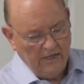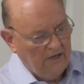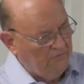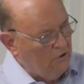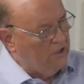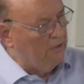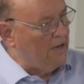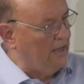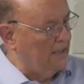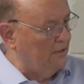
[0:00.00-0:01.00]
If you can
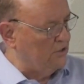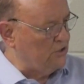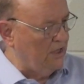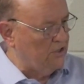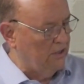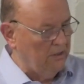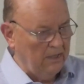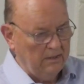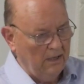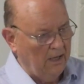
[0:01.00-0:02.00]
make that
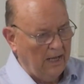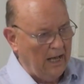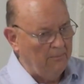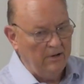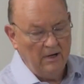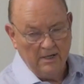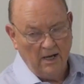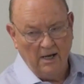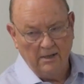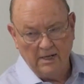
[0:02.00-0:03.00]
distinction, I'm not
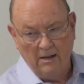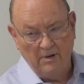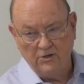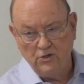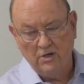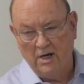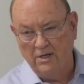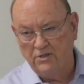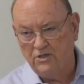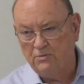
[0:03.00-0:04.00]
God, I'm not your
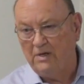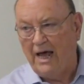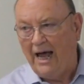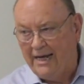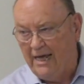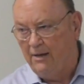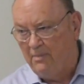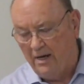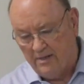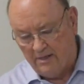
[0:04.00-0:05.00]
conscience, but I can't
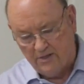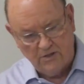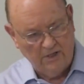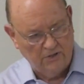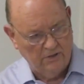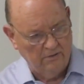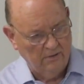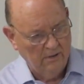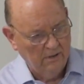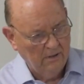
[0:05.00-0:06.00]
make that distinction.
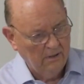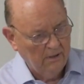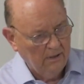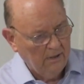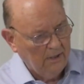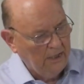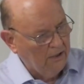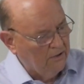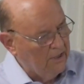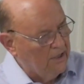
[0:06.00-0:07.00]

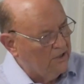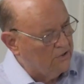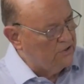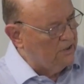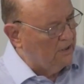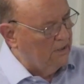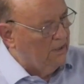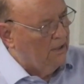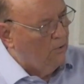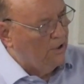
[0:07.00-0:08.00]
Here is the,
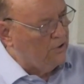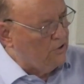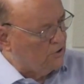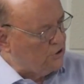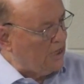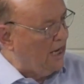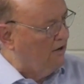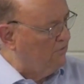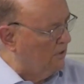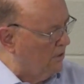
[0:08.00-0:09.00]
whether you're
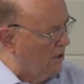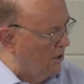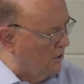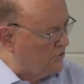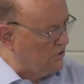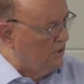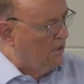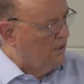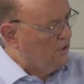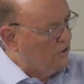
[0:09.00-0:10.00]
saved or lost,
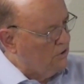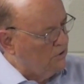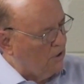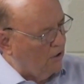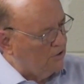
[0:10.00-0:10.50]
you are